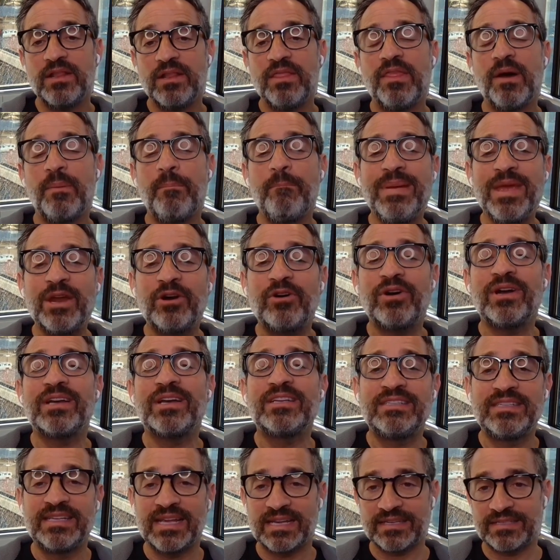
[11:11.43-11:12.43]
The mere
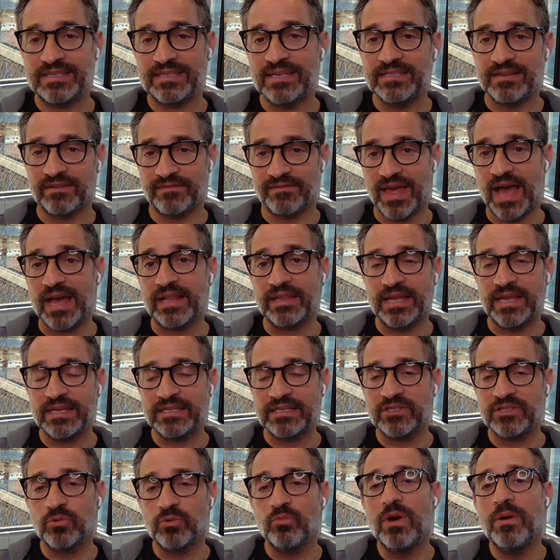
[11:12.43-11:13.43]
existence of that
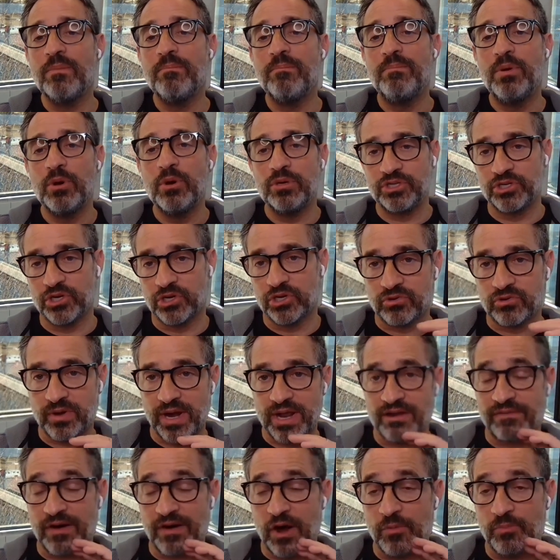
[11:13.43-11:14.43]
list will boost your
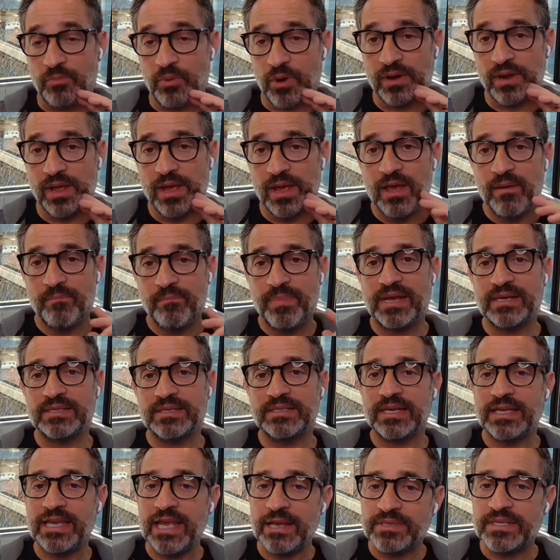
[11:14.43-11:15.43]
creative output because
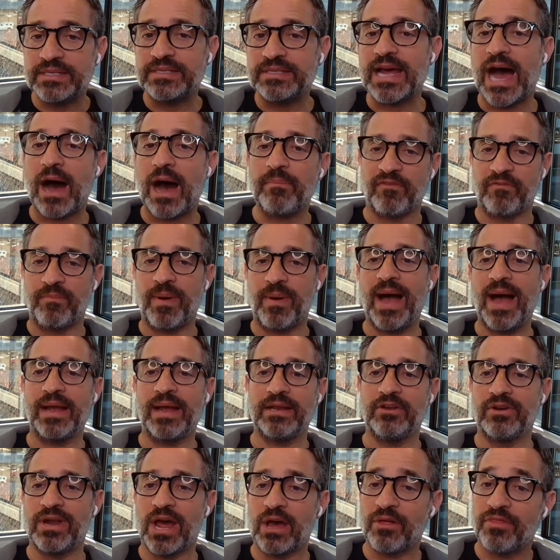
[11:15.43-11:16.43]
it keeps it top of
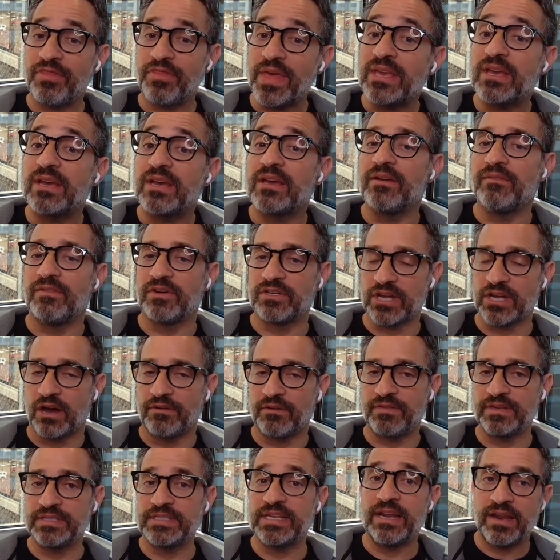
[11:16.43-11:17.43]
mind. You're not thinking of
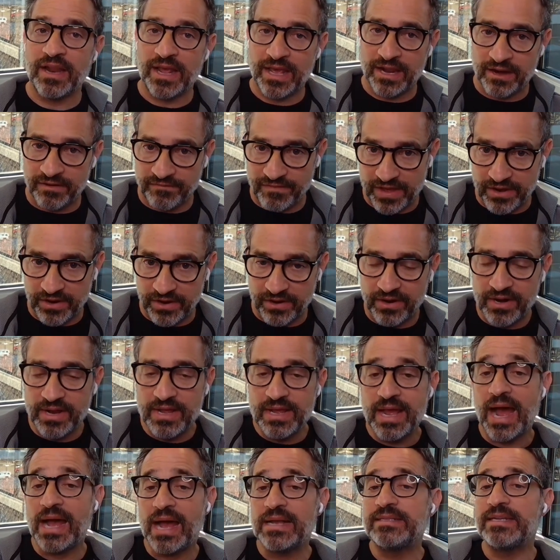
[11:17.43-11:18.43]
yourself as an innovator,
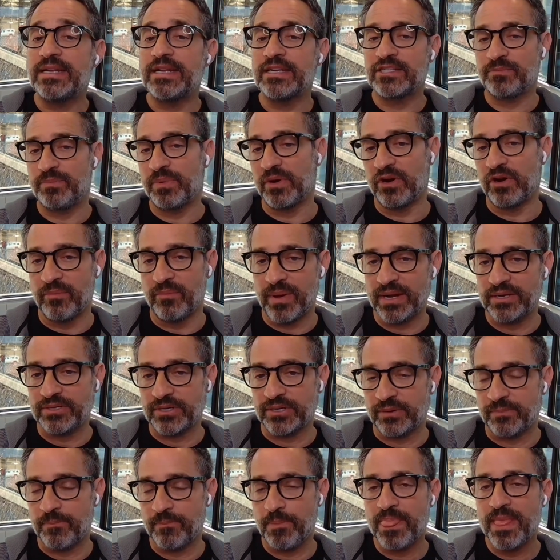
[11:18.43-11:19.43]
as an
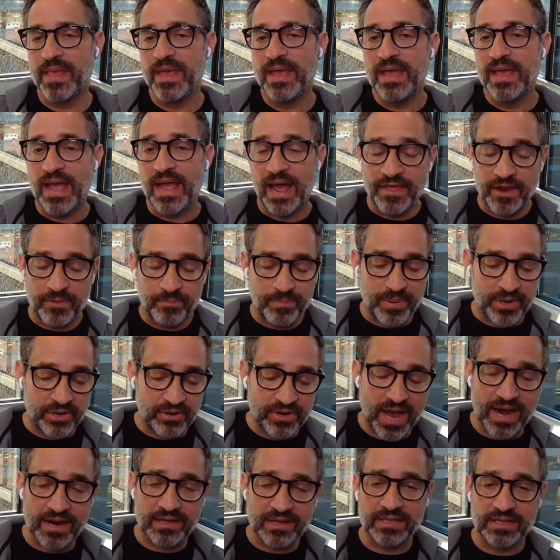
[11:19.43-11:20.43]
experimenter. And then
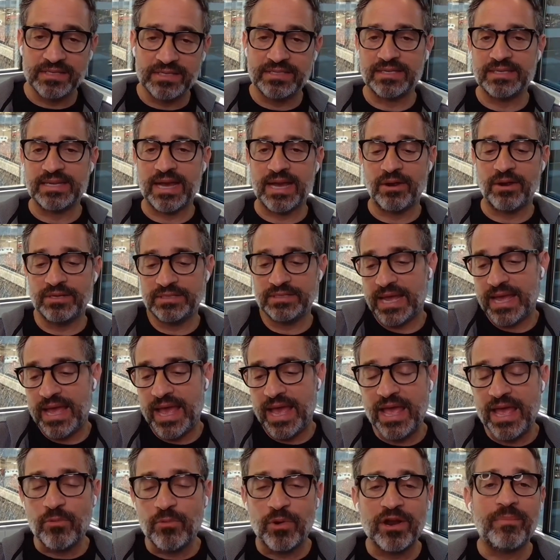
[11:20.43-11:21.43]
periodically sit down and say,
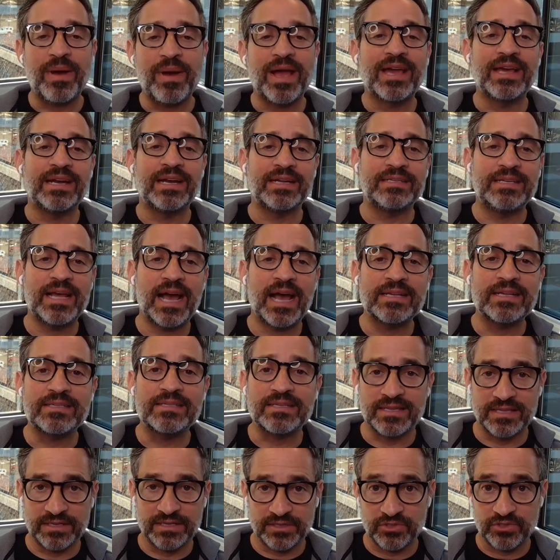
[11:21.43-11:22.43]
hey, what am I going to
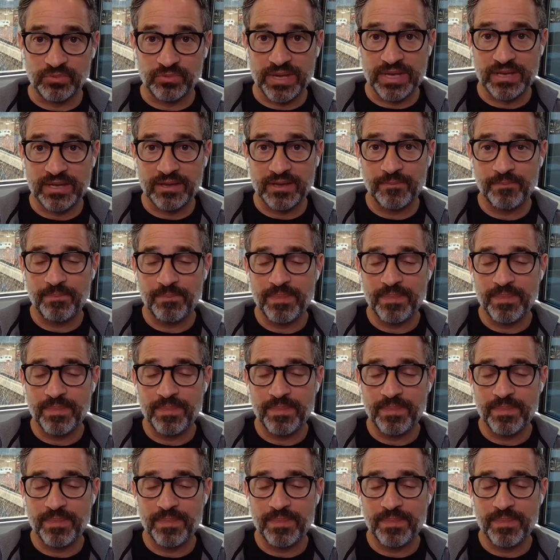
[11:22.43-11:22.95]
test this week?